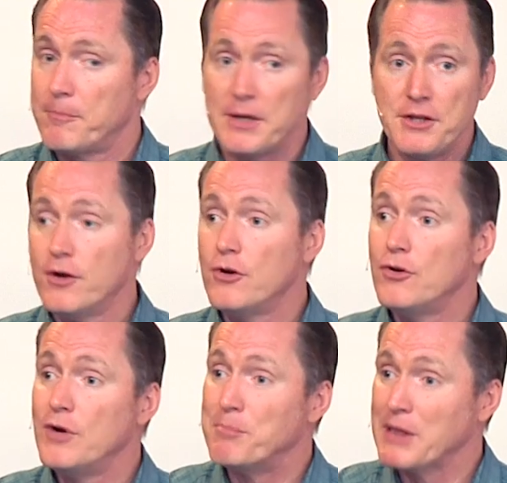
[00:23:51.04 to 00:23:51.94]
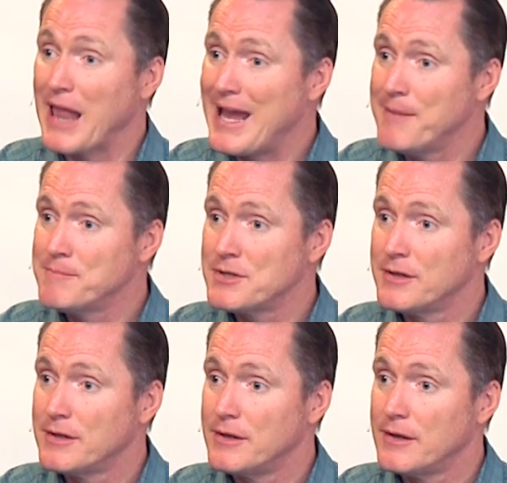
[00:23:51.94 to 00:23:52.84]
But you know who he blamed?
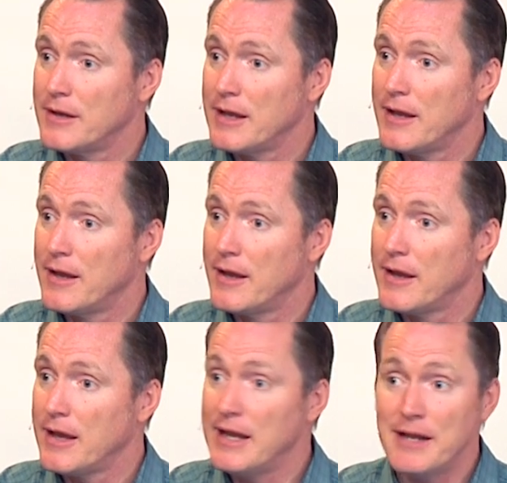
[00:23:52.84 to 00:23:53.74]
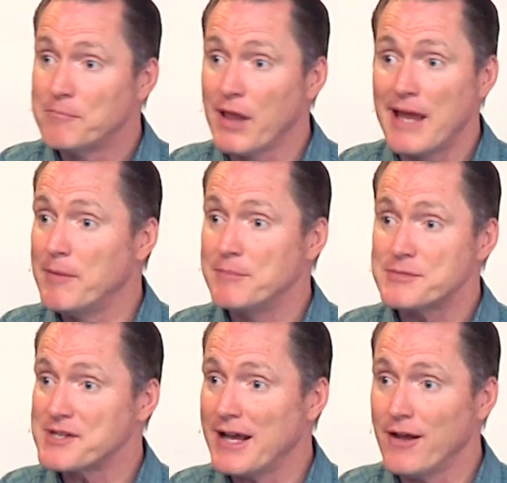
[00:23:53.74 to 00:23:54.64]
He didn't blame
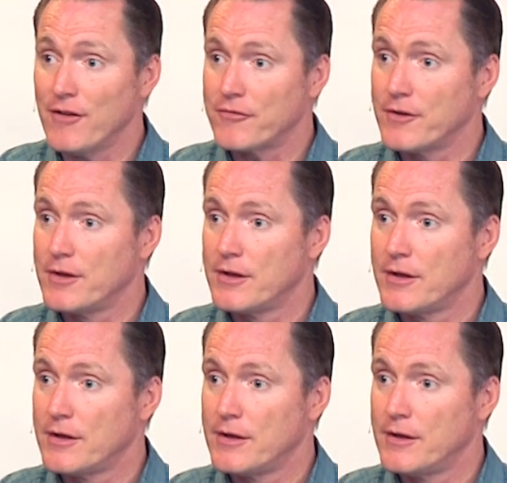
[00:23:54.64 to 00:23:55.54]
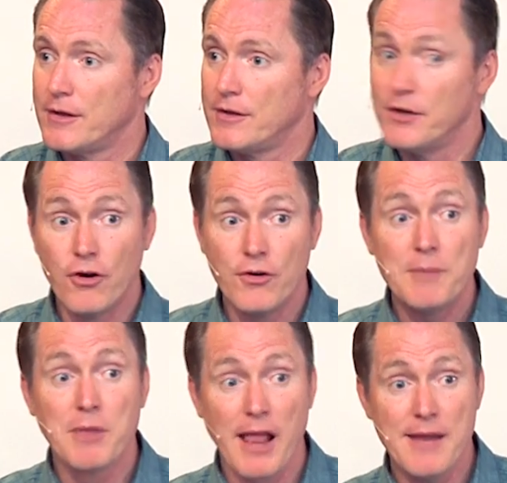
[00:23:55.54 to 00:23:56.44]
himself. Do you know who
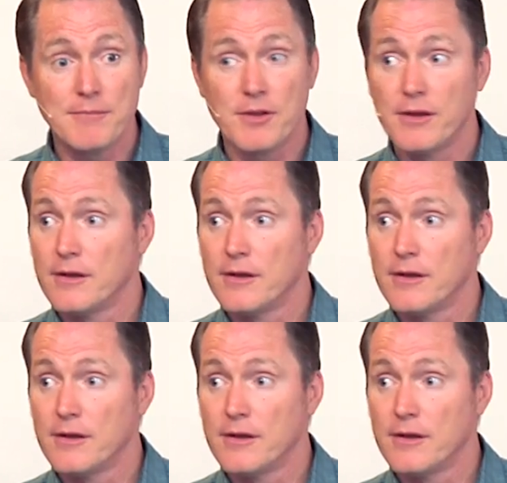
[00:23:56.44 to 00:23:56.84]
he blamed?